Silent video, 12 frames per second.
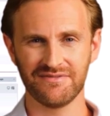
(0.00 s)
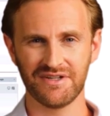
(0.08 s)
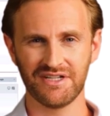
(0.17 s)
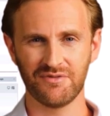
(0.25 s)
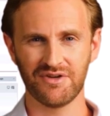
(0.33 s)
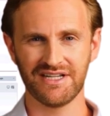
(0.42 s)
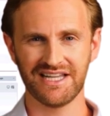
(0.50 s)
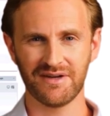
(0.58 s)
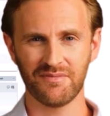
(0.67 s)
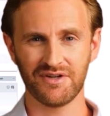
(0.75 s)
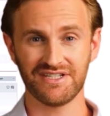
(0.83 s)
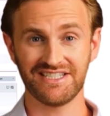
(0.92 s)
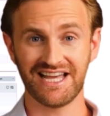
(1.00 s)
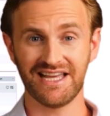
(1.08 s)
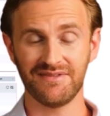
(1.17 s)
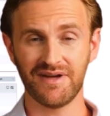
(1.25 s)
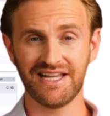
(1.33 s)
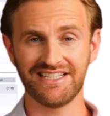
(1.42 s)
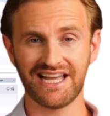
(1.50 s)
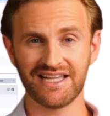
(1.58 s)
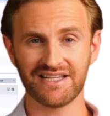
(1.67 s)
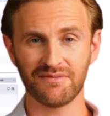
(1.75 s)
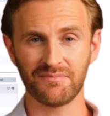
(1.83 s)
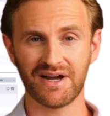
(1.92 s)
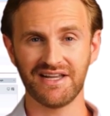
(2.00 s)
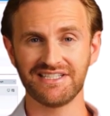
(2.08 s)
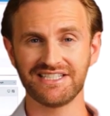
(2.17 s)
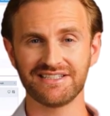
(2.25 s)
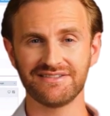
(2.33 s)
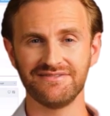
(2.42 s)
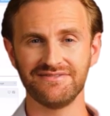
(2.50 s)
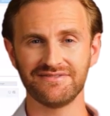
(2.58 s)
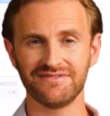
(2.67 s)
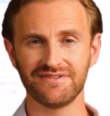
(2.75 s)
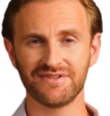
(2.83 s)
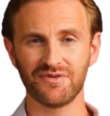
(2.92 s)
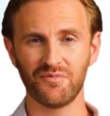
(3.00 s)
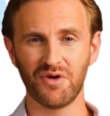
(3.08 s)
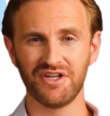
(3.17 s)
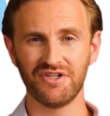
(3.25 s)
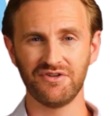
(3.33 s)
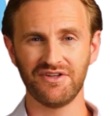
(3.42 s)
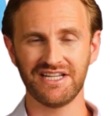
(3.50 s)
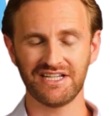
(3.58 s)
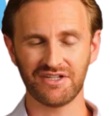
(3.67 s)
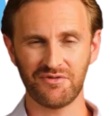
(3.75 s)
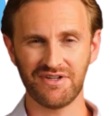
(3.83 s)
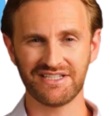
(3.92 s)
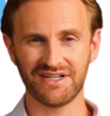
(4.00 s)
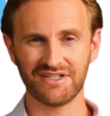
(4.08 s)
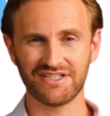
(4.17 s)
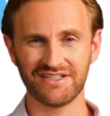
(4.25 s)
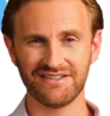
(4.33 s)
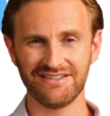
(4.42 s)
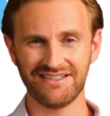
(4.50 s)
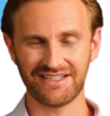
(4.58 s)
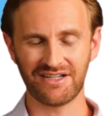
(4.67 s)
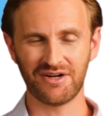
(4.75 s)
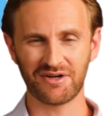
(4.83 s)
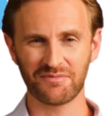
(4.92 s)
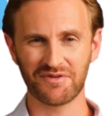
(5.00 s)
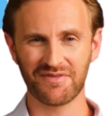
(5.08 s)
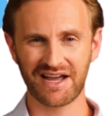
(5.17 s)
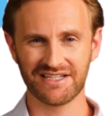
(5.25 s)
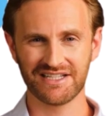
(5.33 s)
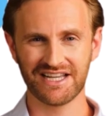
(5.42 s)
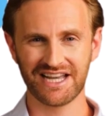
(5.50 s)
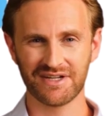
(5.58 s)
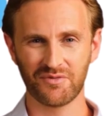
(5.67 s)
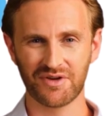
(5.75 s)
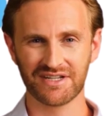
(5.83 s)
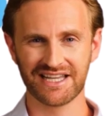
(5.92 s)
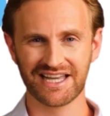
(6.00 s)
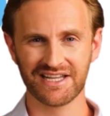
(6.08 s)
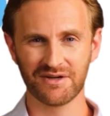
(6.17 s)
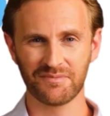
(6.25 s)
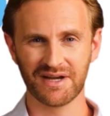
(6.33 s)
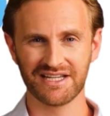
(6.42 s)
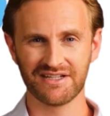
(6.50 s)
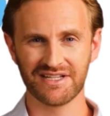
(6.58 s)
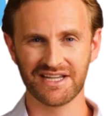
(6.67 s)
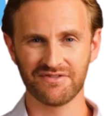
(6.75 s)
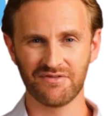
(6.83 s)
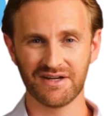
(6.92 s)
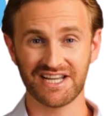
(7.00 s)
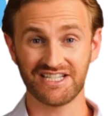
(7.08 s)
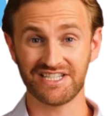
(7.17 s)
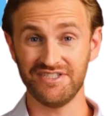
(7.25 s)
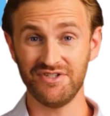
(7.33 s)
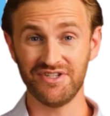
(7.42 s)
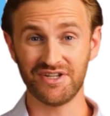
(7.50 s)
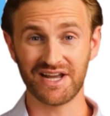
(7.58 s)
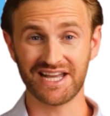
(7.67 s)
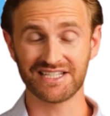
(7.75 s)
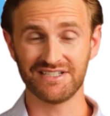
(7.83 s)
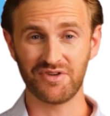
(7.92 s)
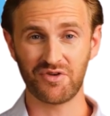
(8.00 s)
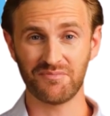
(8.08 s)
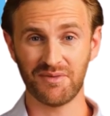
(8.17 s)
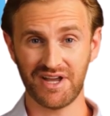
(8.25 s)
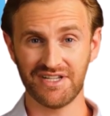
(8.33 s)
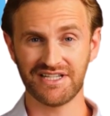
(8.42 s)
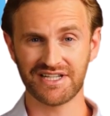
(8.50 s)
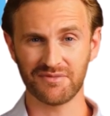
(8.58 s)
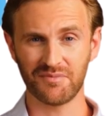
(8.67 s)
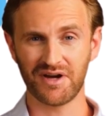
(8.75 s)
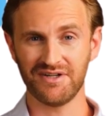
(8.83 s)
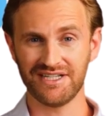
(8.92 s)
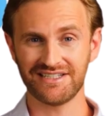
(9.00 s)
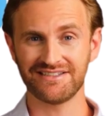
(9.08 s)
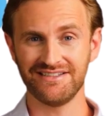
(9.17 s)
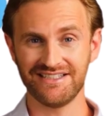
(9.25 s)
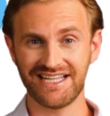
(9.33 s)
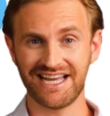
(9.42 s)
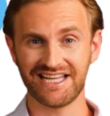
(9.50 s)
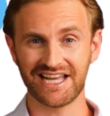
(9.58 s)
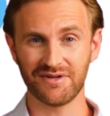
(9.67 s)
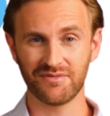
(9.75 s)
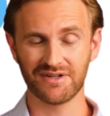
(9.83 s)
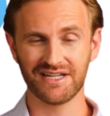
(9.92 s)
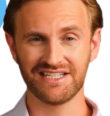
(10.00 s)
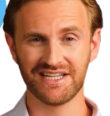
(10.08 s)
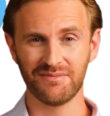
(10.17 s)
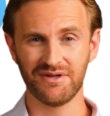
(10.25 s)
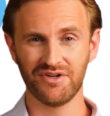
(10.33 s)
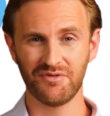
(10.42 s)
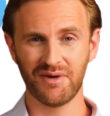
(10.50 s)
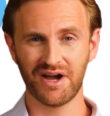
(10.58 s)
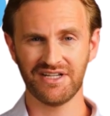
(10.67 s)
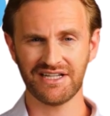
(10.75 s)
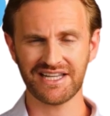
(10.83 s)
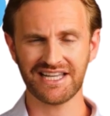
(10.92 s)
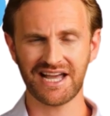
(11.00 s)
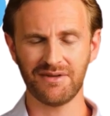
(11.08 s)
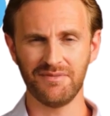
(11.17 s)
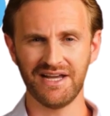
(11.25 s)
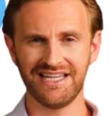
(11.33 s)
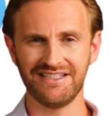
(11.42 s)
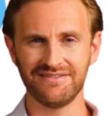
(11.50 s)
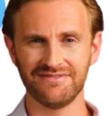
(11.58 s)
This will enable a side-by-side -side comparison. Once you finish your research, you can provide the keyword and competitor information to your clients or marketing department and implement them in your marketing campaign.